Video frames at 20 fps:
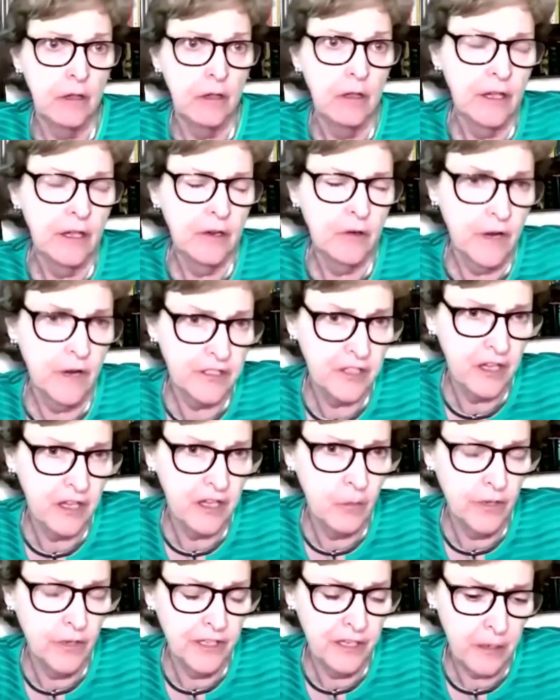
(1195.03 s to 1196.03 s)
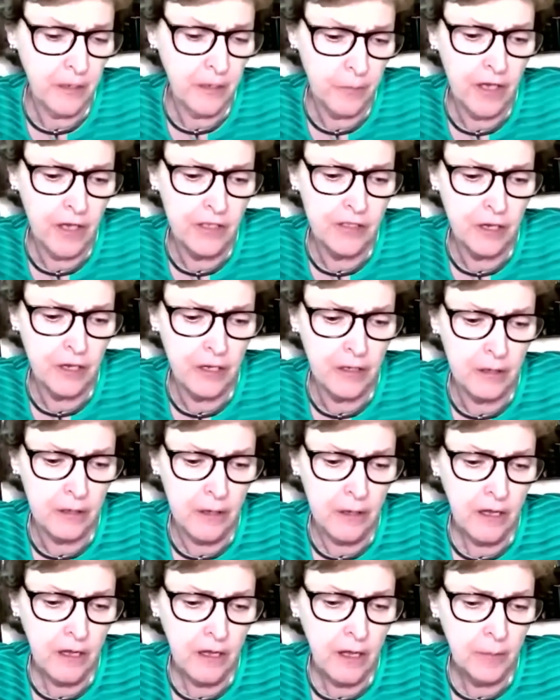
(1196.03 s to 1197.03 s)
and Kresge, we did a project
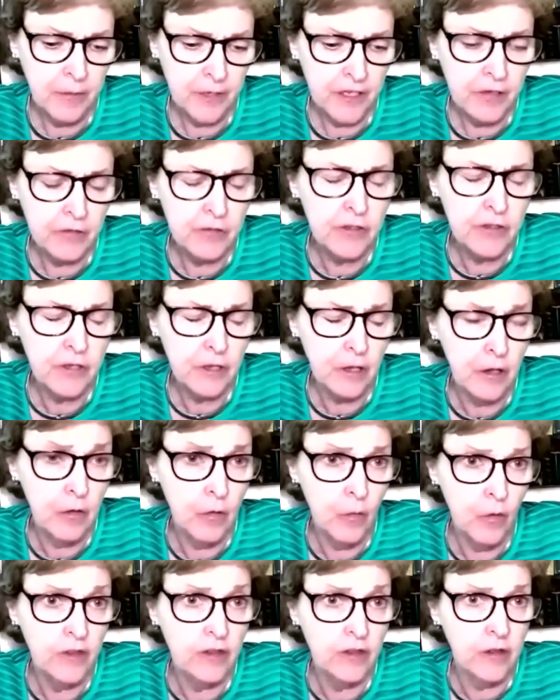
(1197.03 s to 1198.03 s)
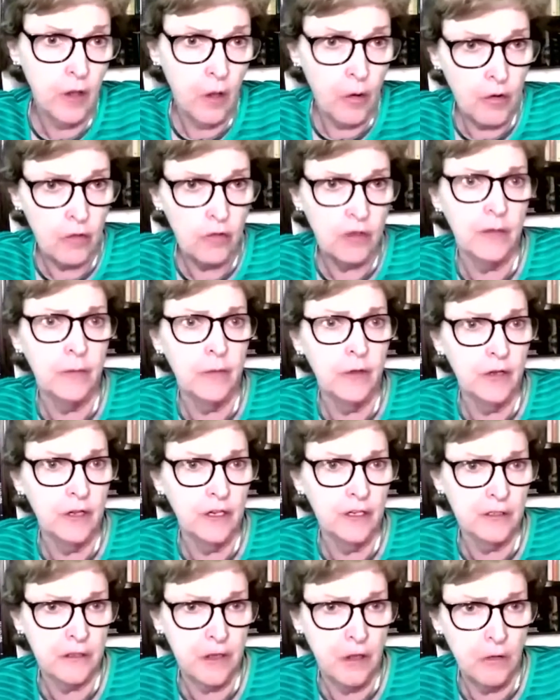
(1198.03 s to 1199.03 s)
couple of years ago with local
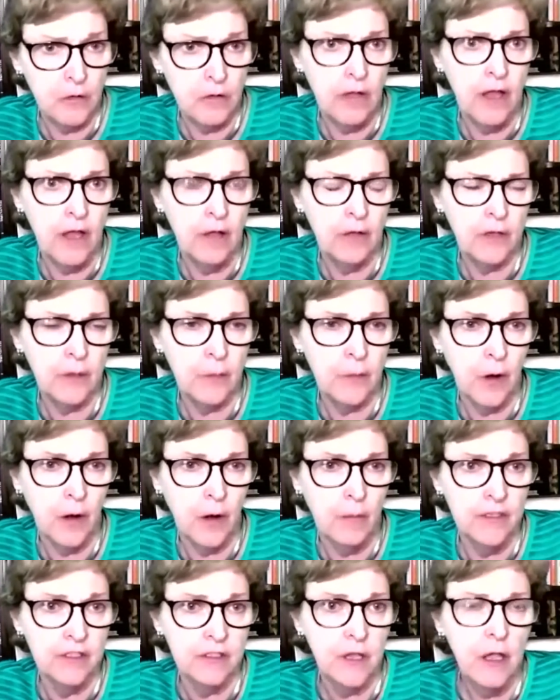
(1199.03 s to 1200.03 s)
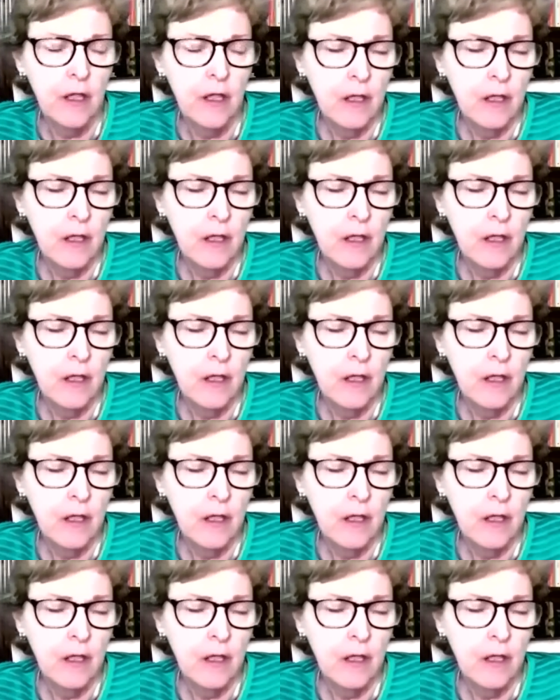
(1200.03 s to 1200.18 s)
communities, local health departments,